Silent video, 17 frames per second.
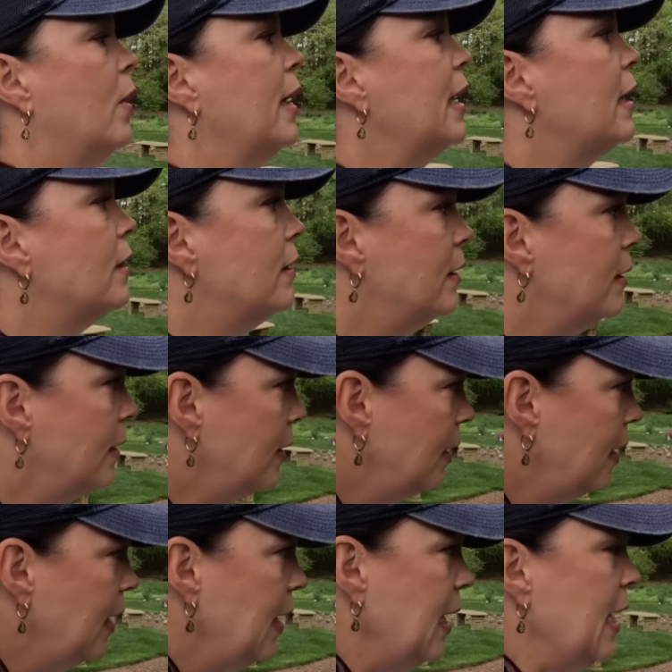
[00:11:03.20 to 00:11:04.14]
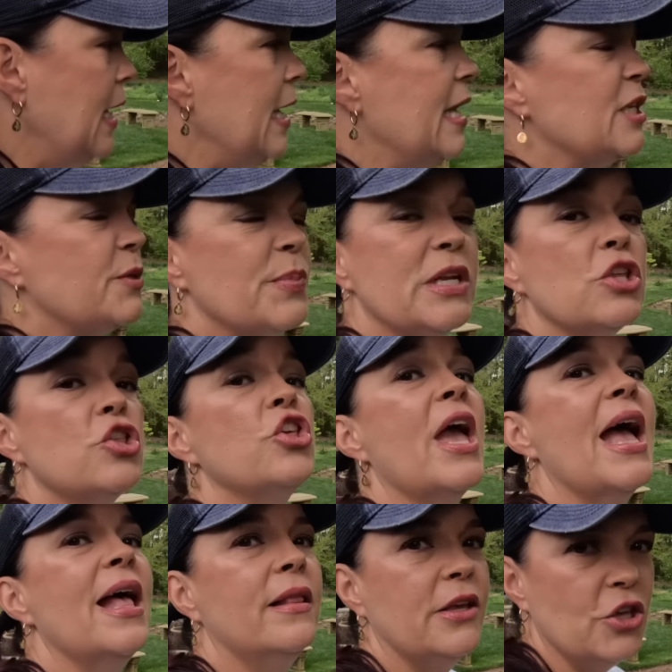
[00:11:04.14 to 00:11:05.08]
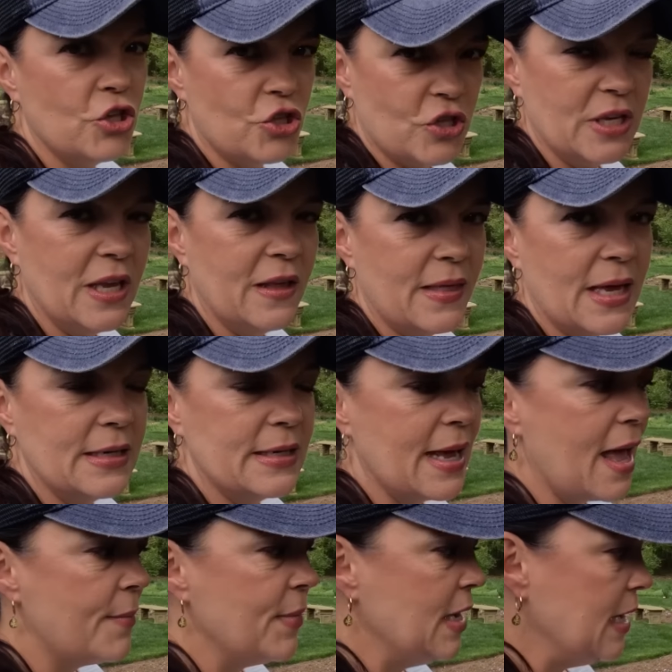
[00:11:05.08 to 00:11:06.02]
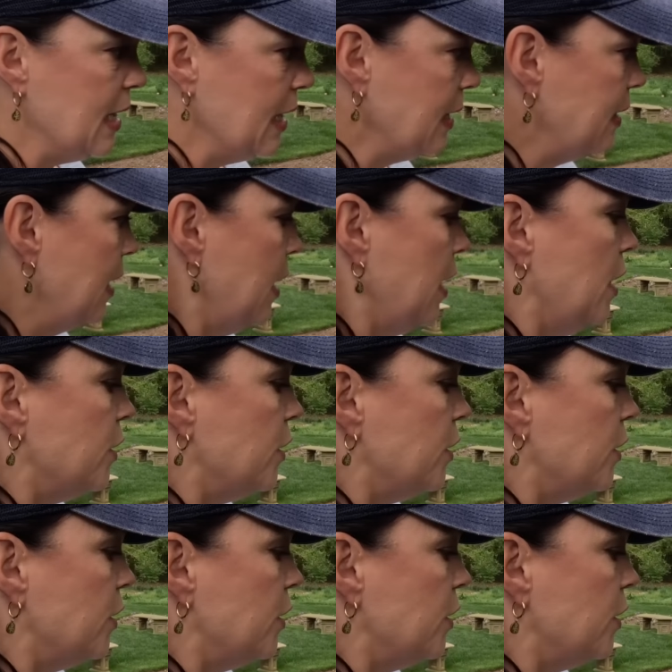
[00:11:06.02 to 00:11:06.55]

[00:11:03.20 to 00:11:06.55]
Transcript: Well, it's been a challenge to get that timing in.